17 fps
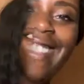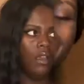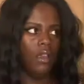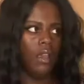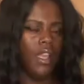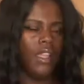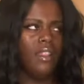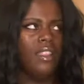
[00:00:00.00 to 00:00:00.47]

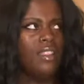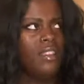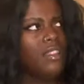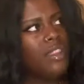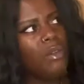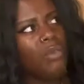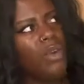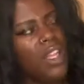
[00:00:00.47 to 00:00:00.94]
And this is
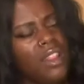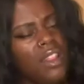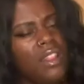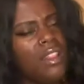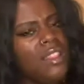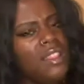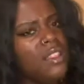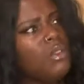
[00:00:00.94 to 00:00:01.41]

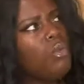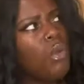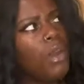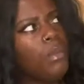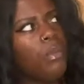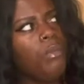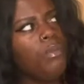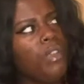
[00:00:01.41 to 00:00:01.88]

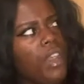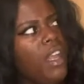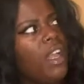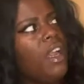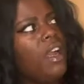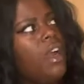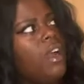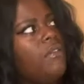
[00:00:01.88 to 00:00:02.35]
one
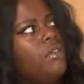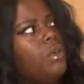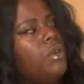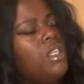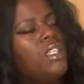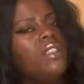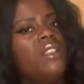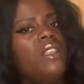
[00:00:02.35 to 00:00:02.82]
thing I've
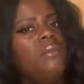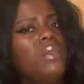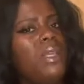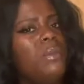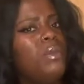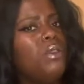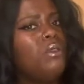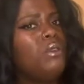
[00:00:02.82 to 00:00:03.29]
noticed. If
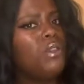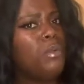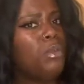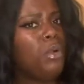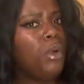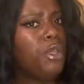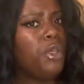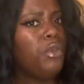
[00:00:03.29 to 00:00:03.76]
people don't
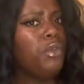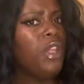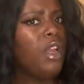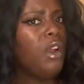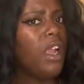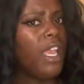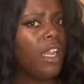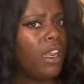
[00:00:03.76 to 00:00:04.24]
support you,
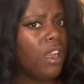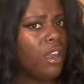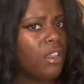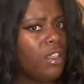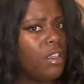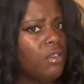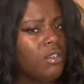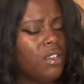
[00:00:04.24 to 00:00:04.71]
they're hating on
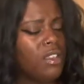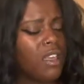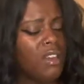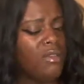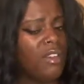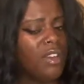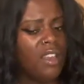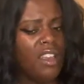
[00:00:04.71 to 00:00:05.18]
you and stuff,
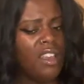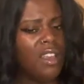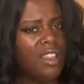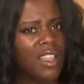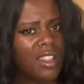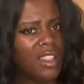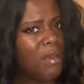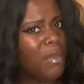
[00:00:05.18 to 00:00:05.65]

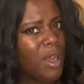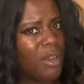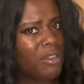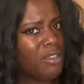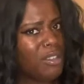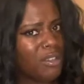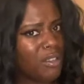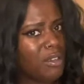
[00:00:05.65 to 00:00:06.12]
get them out your
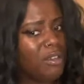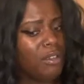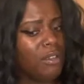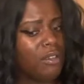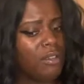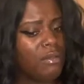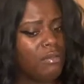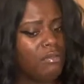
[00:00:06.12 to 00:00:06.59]

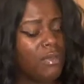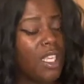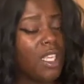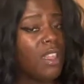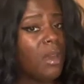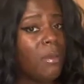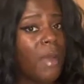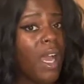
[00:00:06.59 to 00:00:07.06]
circle. Get
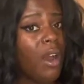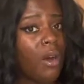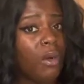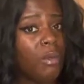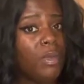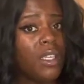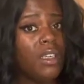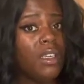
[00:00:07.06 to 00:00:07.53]
them
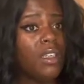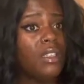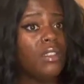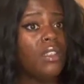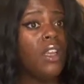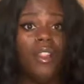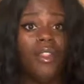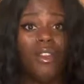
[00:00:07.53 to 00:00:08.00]
out,
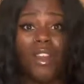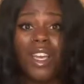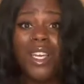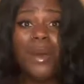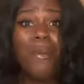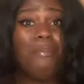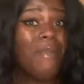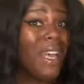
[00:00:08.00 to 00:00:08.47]
because they're
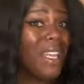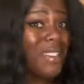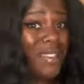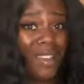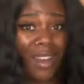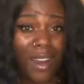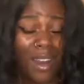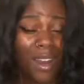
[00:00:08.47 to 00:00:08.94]
gonna mess
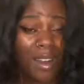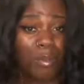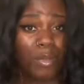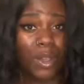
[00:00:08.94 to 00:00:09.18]
up